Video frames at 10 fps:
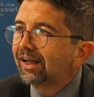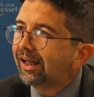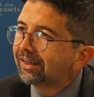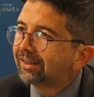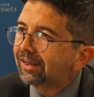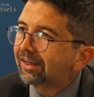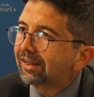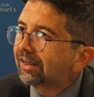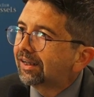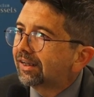and uh,
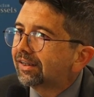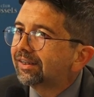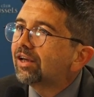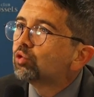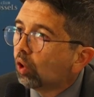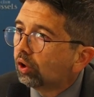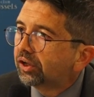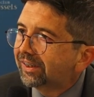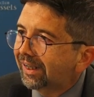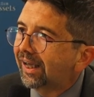they
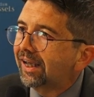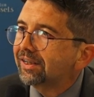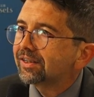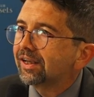won the case,